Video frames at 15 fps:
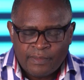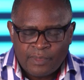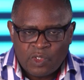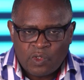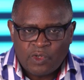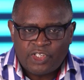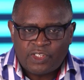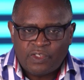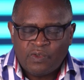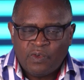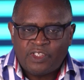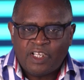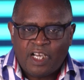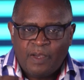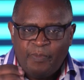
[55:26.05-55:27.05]
Those
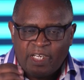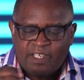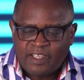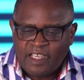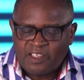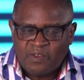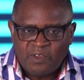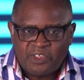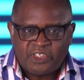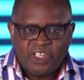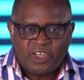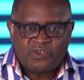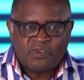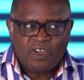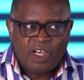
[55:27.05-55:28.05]
appetites, those
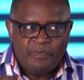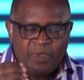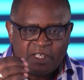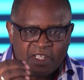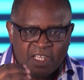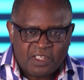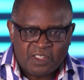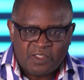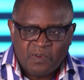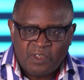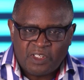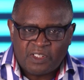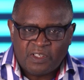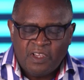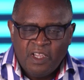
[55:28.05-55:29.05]
sexual appetites,
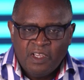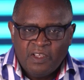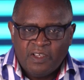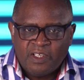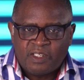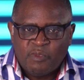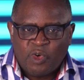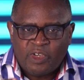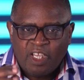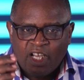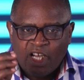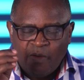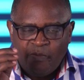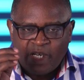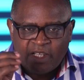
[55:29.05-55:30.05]
those smoking
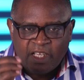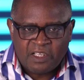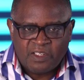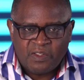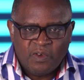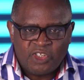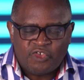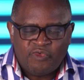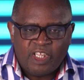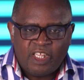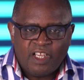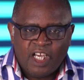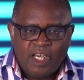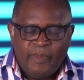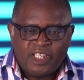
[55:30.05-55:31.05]
appetites, those drinking
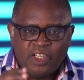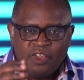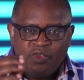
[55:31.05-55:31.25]
appetites,